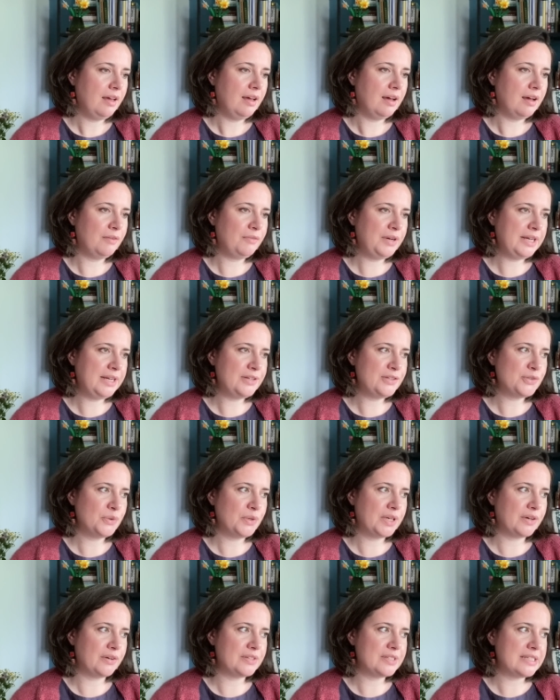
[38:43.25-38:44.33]
I really enjoy
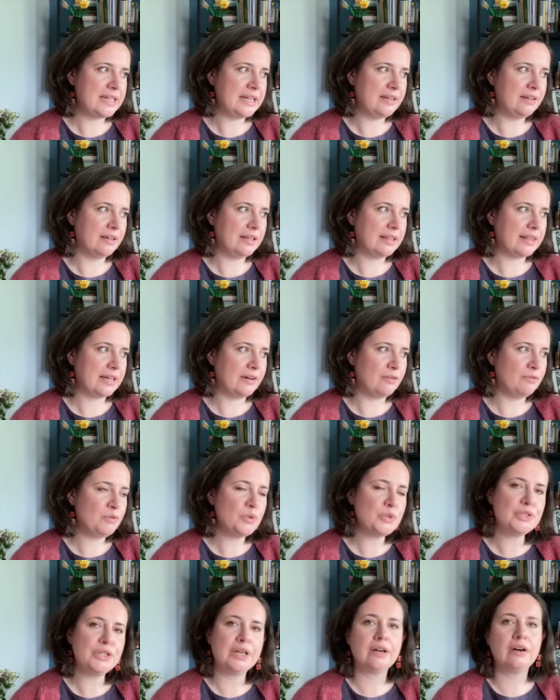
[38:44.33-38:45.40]
going to knit night there.
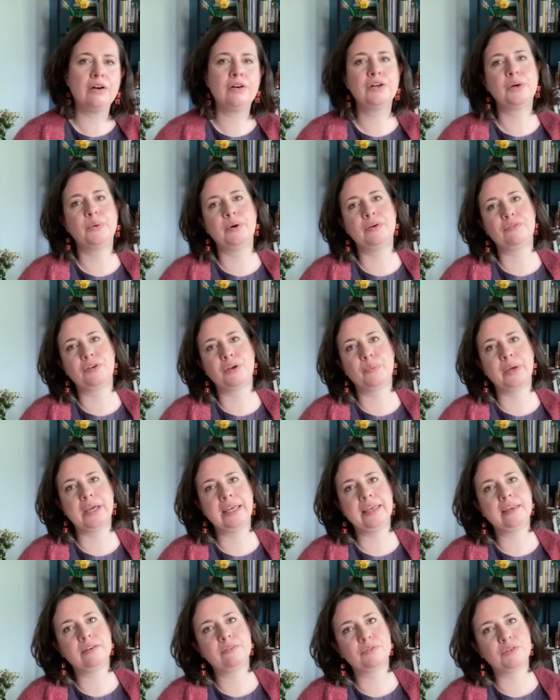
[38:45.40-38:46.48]
Unfortunately, I can't go every
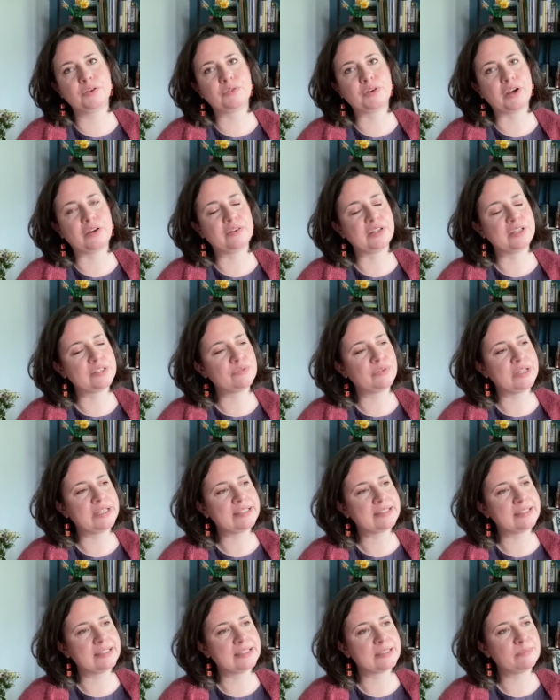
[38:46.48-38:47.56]
week for various
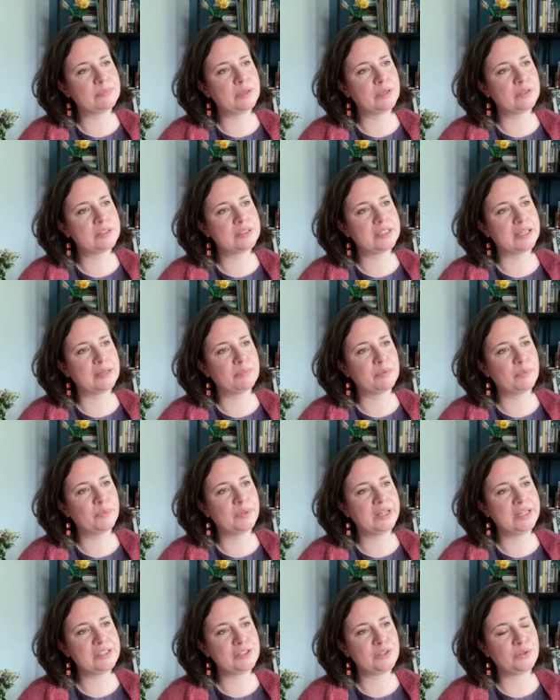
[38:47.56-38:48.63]
reasons, but when
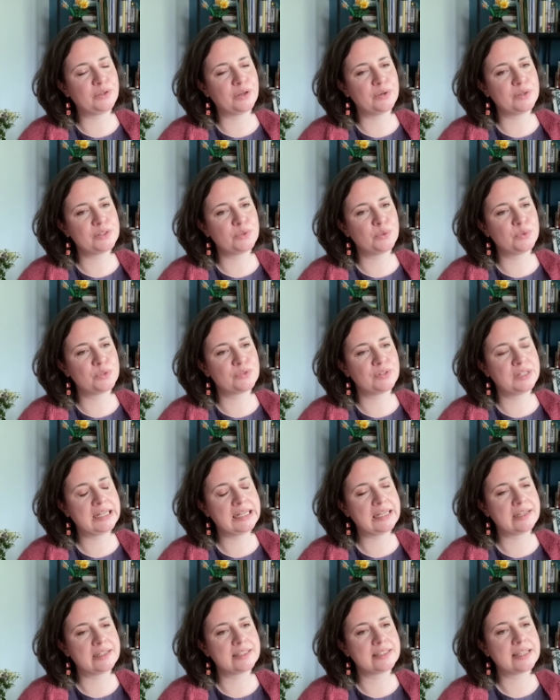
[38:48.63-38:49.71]
I do go, it's always really
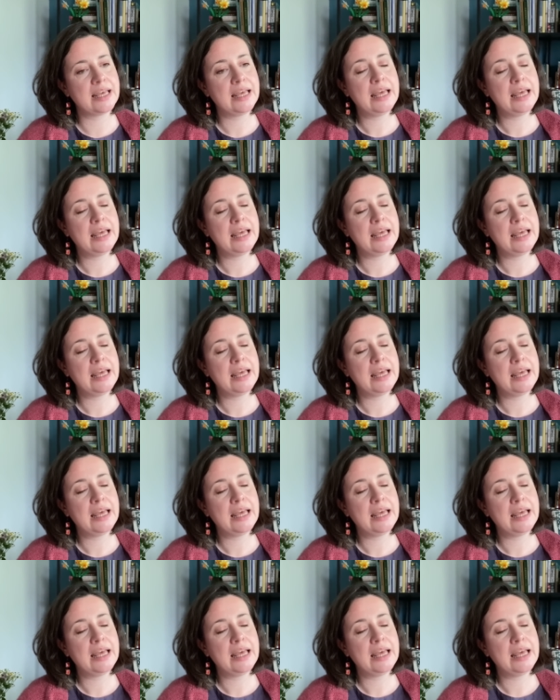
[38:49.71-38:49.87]
nice.